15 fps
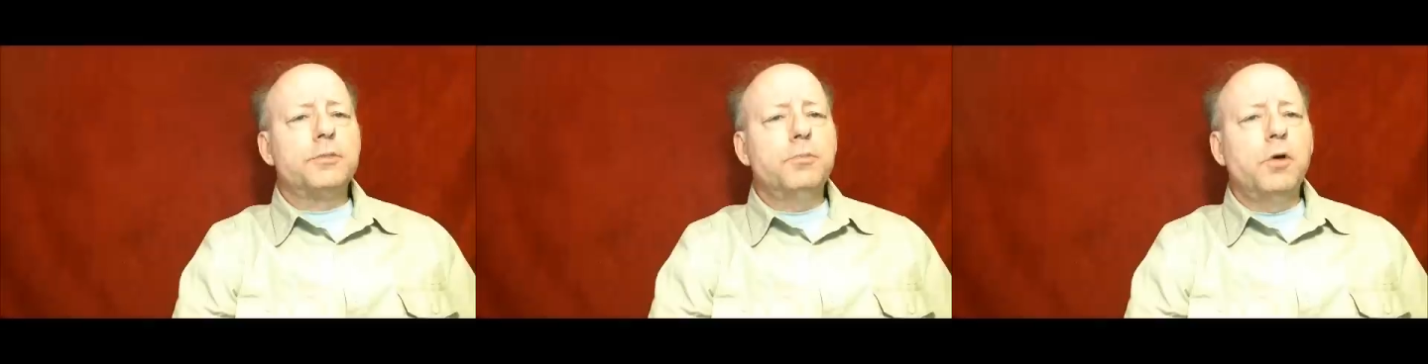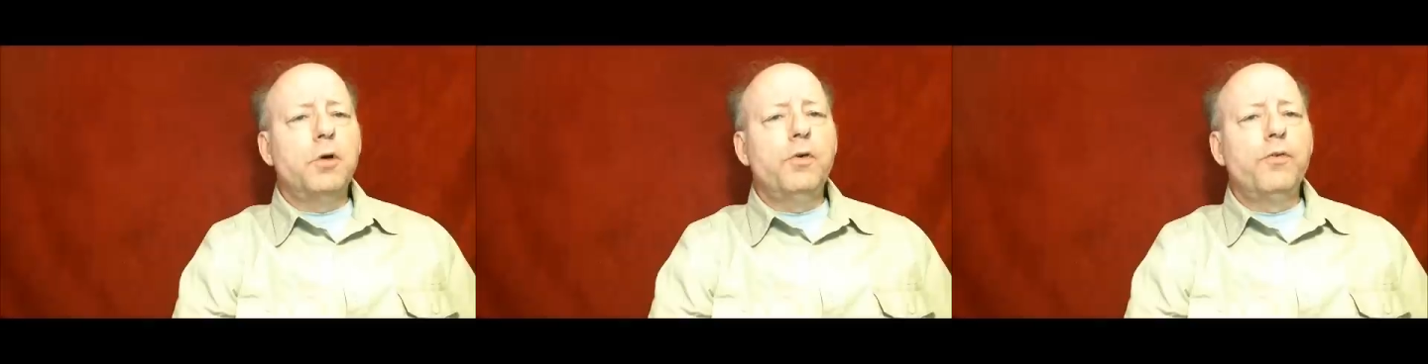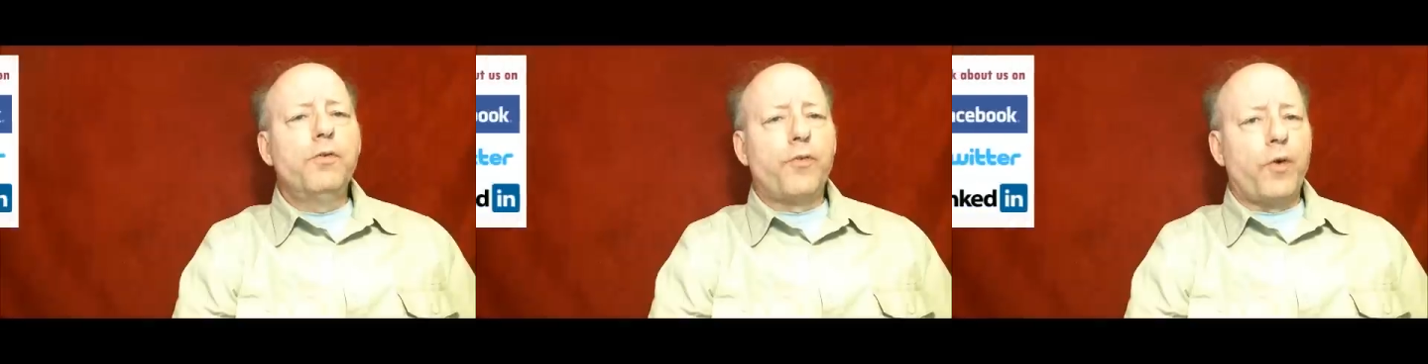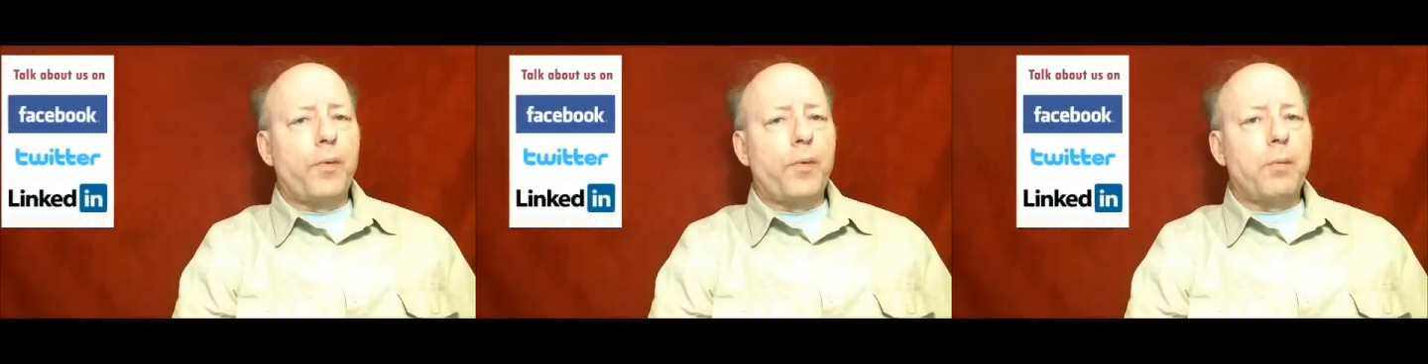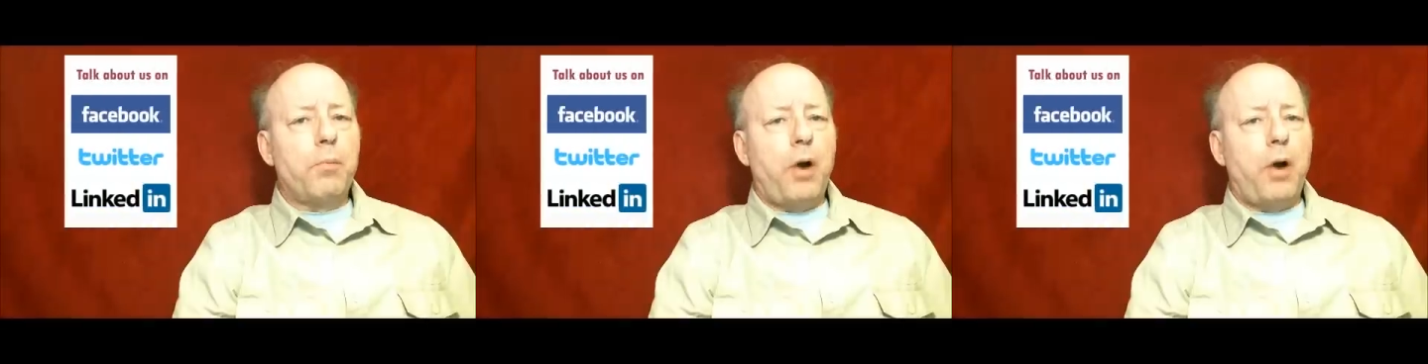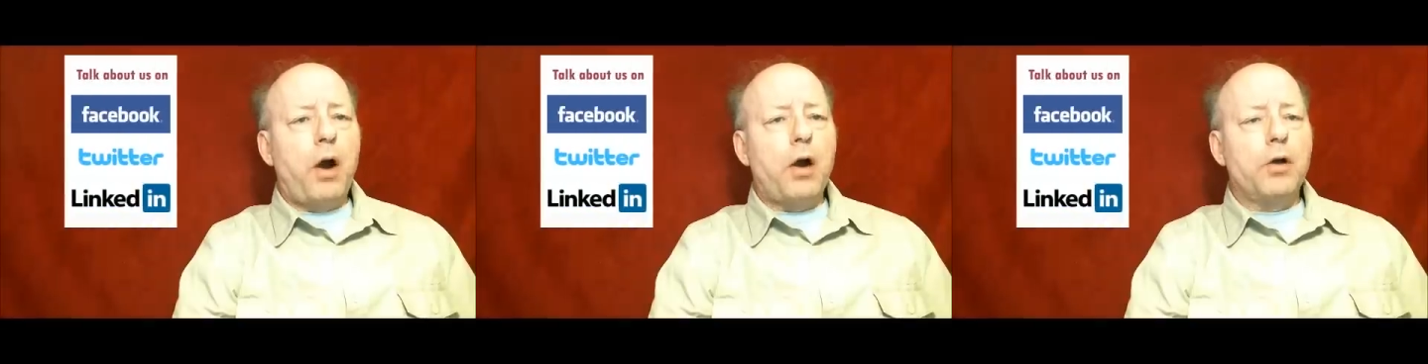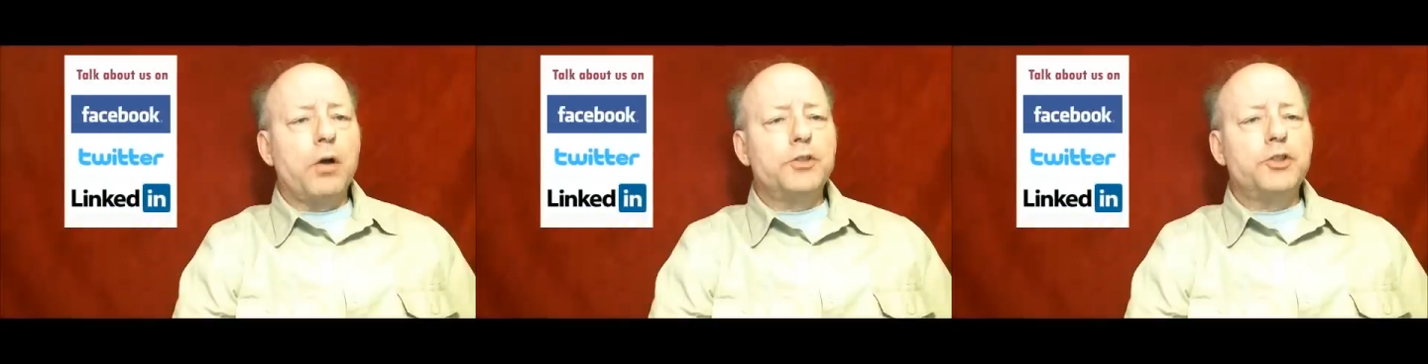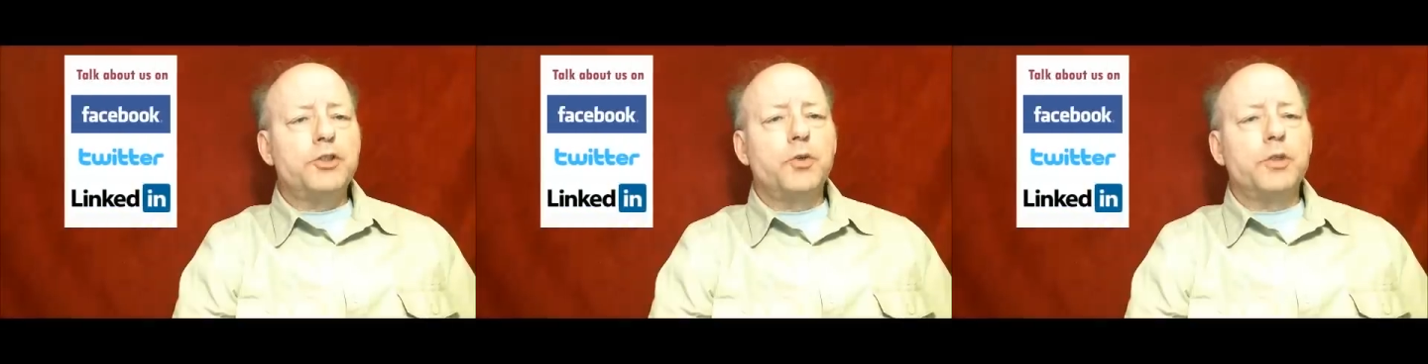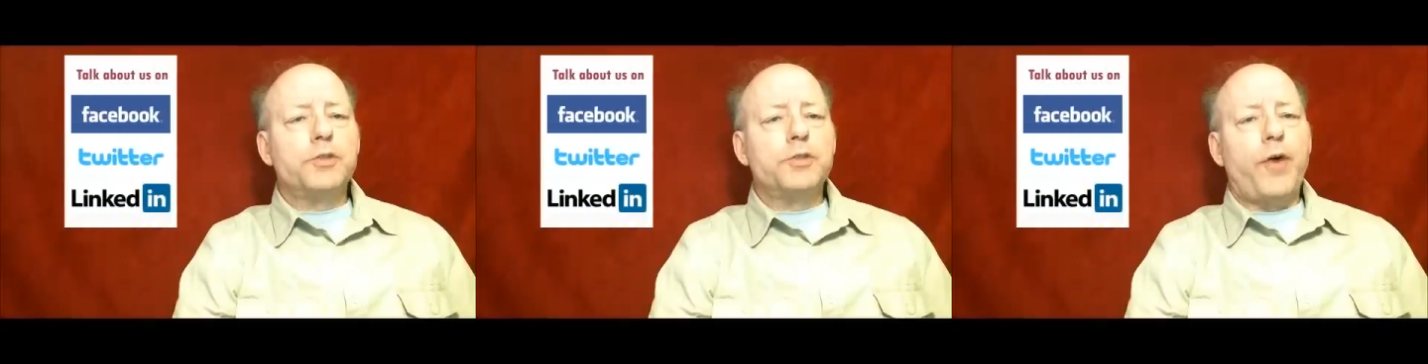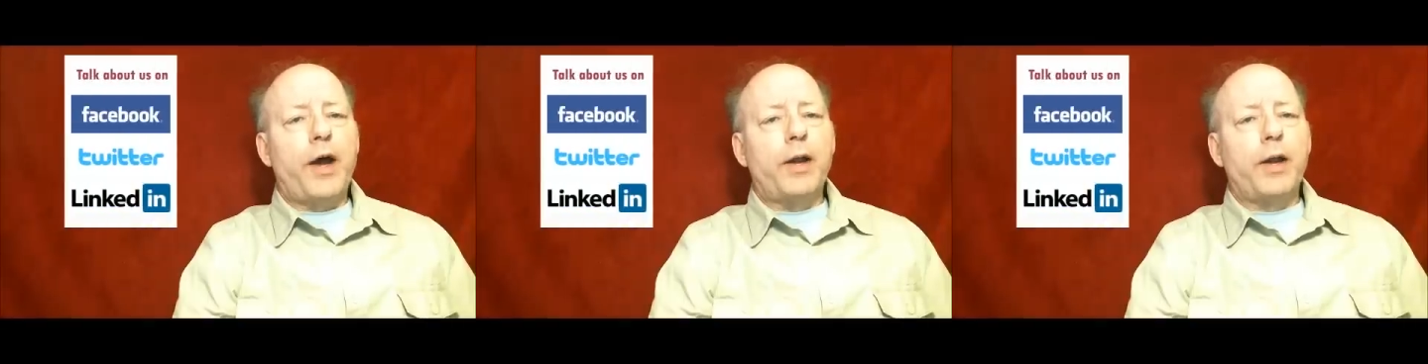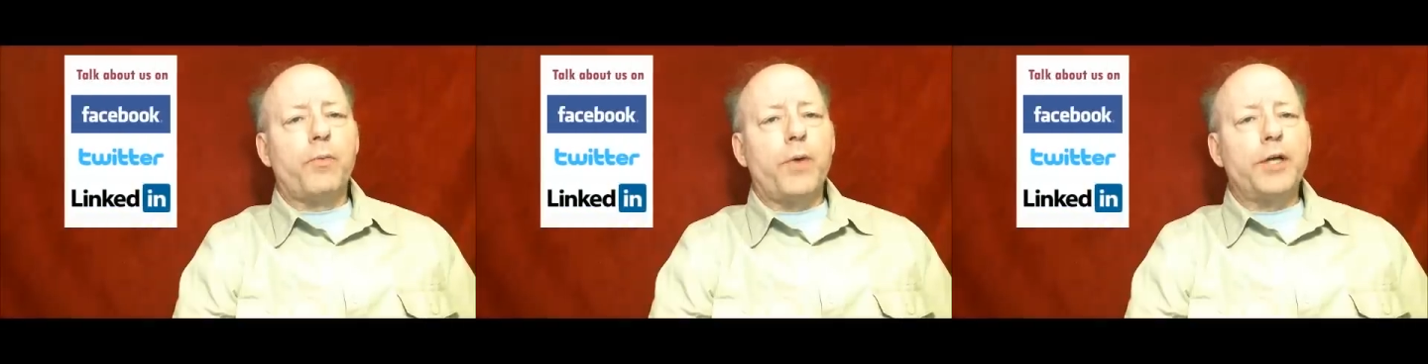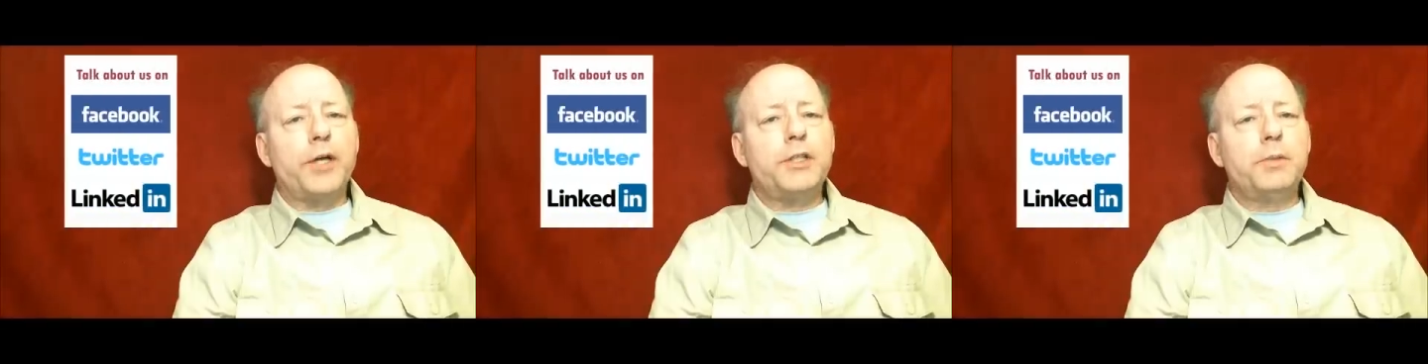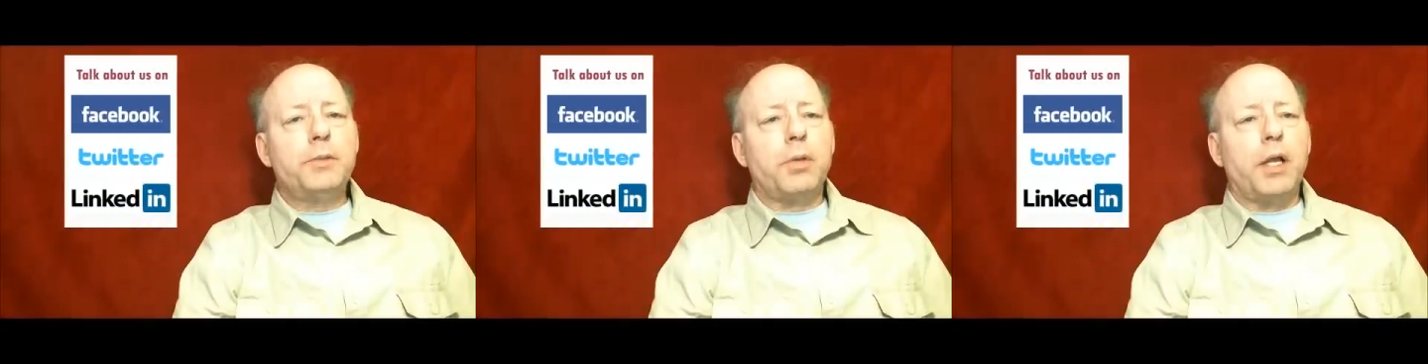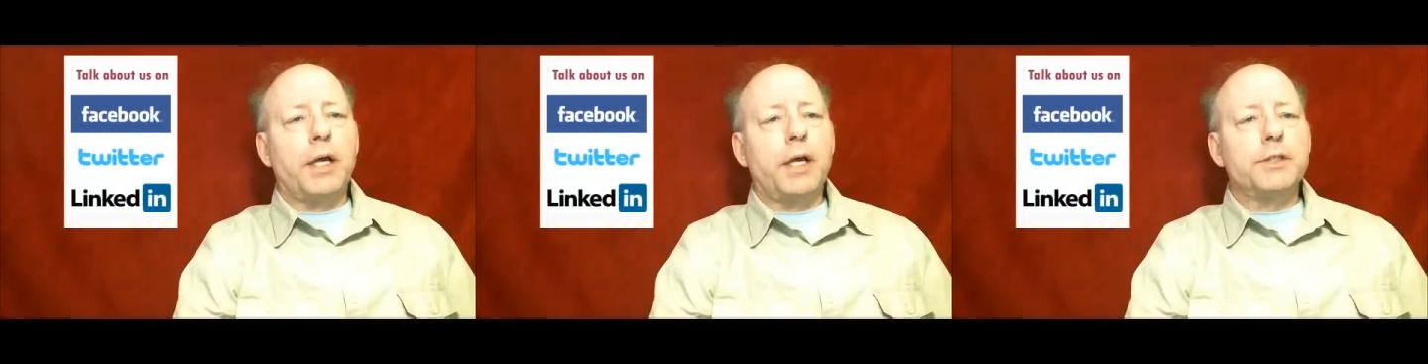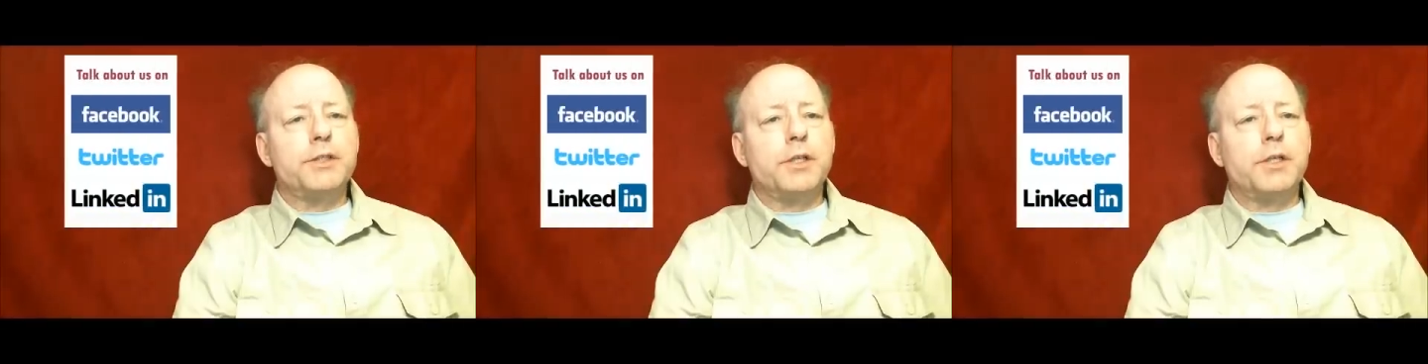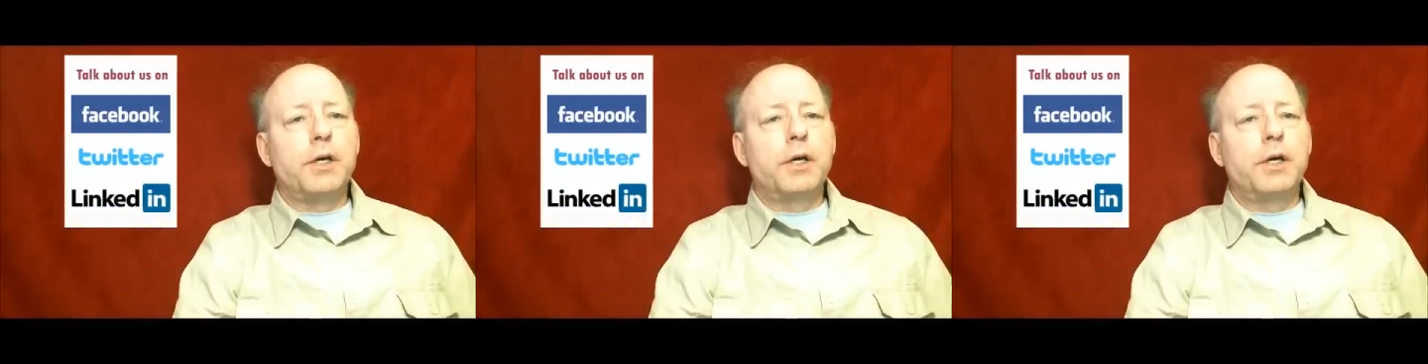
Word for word: moved from the barge to its final resting place?